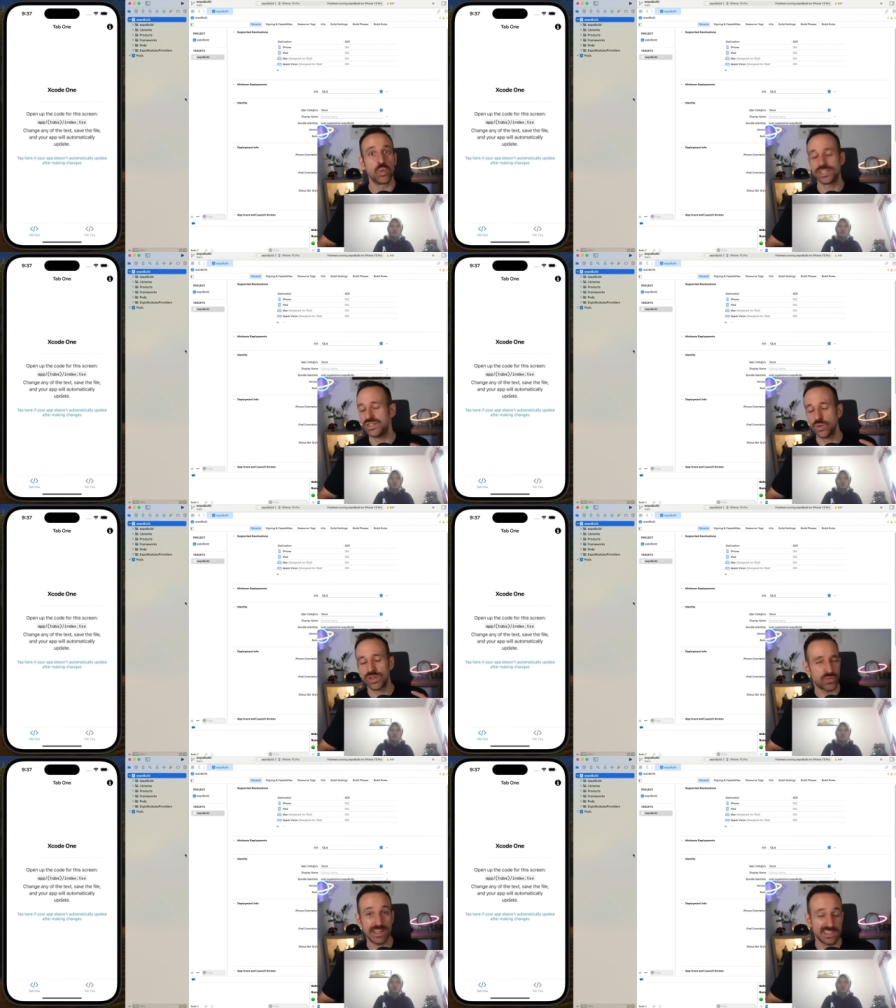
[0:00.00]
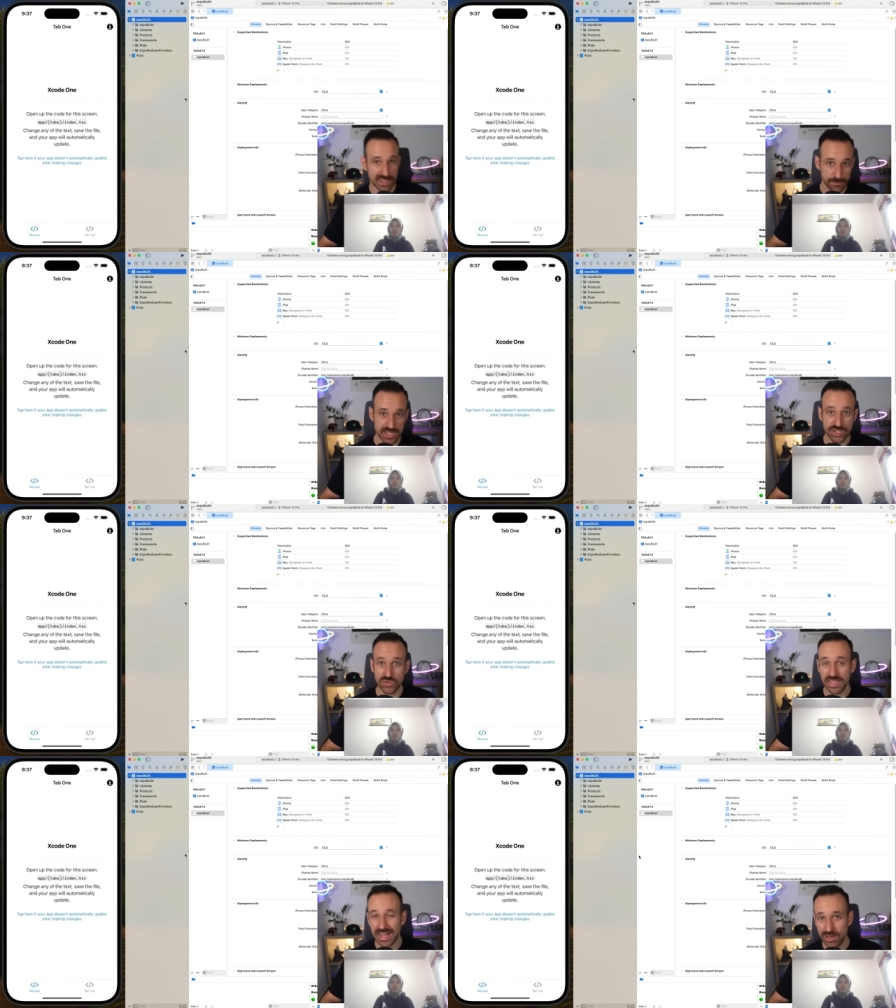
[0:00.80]
what you would finally submit to
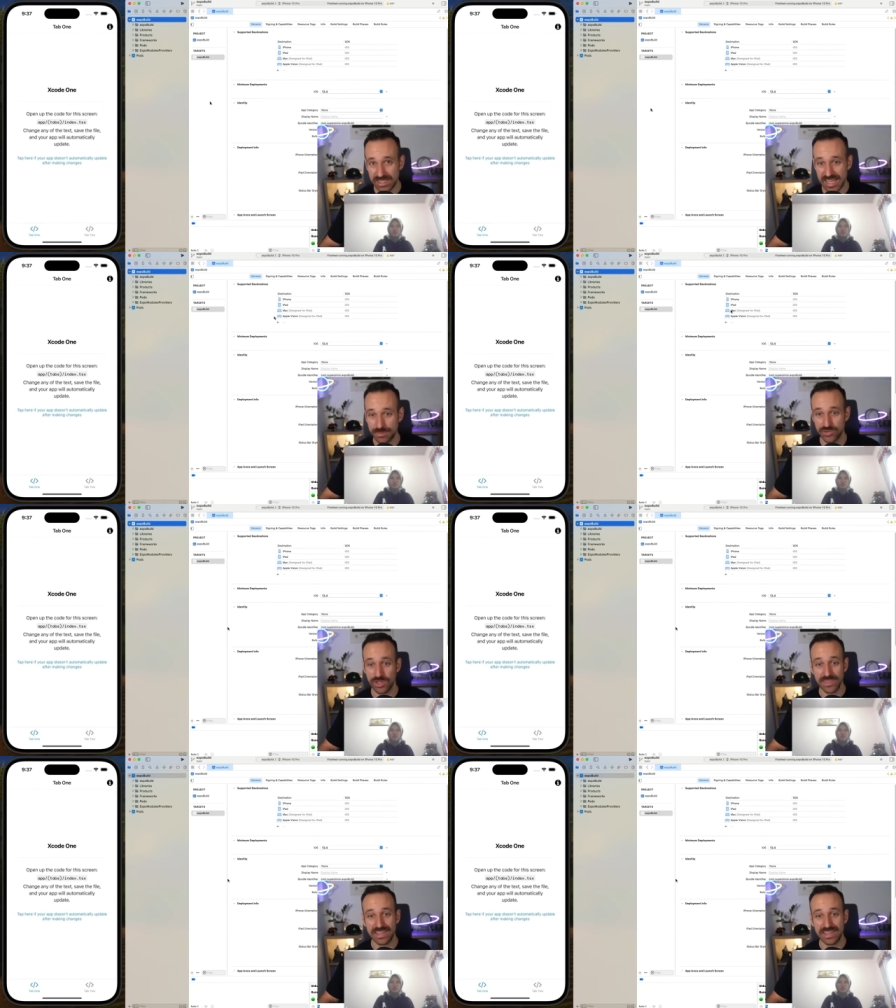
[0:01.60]
the iOS App Store.